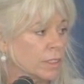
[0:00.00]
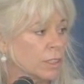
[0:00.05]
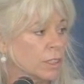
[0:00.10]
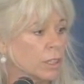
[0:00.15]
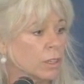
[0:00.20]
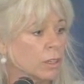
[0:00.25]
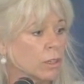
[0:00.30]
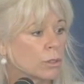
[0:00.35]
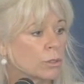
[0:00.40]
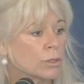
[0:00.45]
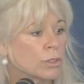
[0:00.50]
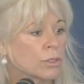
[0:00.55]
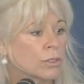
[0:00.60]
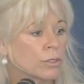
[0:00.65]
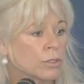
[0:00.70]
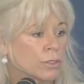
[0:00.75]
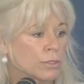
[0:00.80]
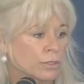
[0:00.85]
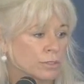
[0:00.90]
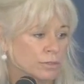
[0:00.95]

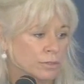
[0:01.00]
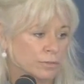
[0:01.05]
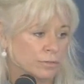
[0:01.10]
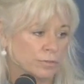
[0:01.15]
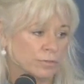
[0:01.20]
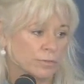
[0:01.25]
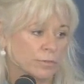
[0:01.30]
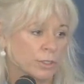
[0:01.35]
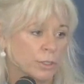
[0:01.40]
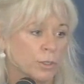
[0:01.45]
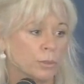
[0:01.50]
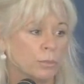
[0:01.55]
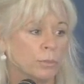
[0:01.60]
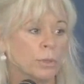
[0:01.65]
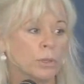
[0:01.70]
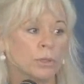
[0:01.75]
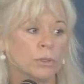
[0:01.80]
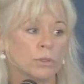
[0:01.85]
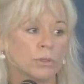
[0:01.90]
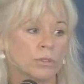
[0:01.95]
Closer to the
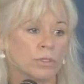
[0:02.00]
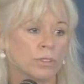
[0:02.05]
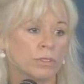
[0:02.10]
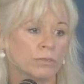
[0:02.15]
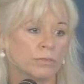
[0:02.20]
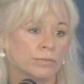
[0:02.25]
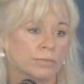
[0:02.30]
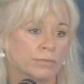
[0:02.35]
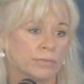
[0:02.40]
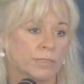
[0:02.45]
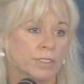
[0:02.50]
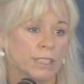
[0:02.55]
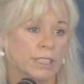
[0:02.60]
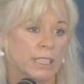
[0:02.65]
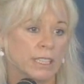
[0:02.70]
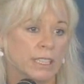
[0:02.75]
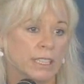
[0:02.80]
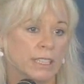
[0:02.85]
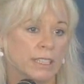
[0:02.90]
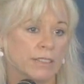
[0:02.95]
bone
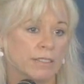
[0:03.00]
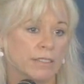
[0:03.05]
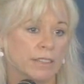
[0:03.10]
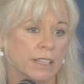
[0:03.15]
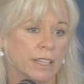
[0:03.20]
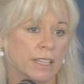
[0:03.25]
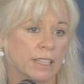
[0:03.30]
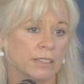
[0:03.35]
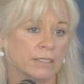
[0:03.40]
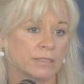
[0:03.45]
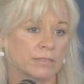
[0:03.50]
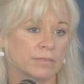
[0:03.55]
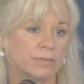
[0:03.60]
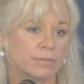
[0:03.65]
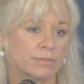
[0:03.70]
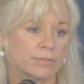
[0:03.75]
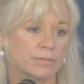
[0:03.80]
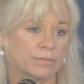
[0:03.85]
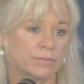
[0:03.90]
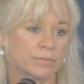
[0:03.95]
than any of that.
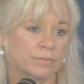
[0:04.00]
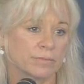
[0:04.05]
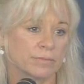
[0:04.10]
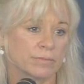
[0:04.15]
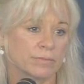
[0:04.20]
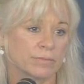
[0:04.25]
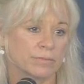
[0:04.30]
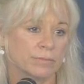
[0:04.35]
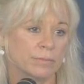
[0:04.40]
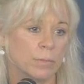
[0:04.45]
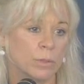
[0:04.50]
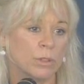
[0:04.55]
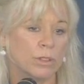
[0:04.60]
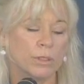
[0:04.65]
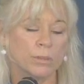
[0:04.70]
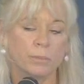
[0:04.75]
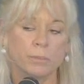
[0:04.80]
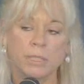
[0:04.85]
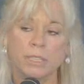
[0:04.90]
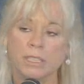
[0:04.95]

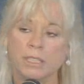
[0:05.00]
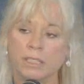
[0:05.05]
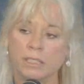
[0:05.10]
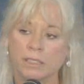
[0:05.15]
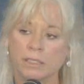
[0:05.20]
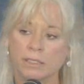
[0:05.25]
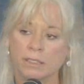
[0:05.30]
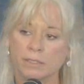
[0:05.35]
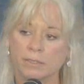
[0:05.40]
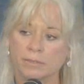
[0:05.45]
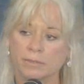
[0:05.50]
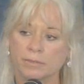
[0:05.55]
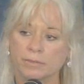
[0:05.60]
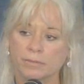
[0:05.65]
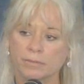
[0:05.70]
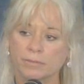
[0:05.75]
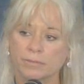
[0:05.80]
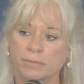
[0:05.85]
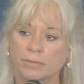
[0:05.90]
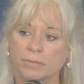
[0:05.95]
more immediate,
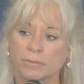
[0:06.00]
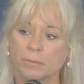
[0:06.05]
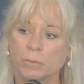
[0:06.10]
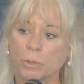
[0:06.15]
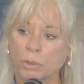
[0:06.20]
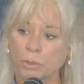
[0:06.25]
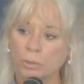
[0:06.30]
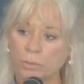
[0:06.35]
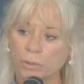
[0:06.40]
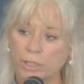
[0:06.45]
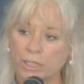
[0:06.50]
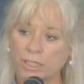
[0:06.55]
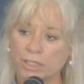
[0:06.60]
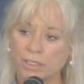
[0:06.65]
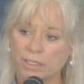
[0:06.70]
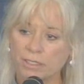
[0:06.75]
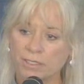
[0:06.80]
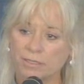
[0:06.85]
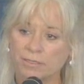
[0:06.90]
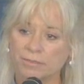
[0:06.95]
more
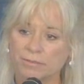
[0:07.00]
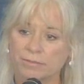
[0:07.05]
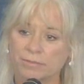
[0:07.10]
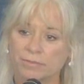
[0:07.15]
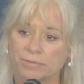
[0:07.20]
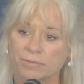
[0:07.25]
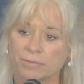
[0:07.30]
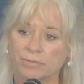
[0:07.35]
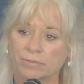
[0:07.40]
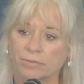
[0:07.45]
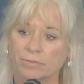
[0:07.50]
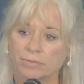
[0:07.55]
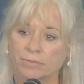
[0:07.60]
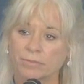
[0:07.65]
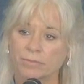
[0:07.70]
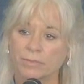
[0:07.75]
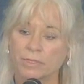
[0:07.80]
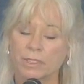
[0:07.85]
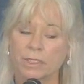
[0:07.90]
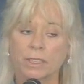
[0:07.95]
present,
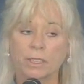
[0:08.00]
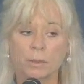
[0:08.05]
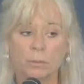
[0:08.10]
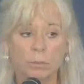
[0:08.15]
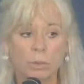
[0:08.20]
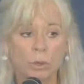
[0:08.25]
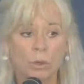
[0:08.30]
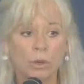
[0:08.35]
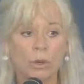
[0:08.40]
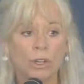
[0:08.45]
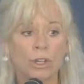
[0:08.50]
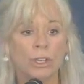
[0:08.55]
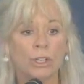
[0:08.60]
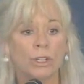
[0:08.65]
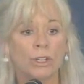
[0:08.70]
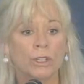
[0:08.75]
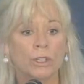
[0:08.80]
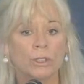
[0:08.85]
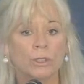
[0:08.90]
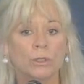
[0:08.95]

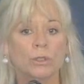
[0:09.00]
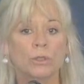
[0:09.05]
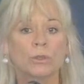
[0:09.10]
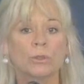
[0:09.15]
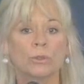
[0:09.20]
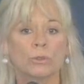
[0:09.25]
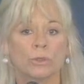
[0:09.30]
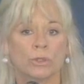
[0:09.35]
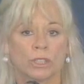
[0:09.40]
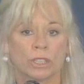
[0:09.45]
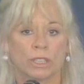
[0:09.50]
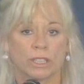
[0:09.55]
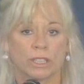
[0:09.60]
more you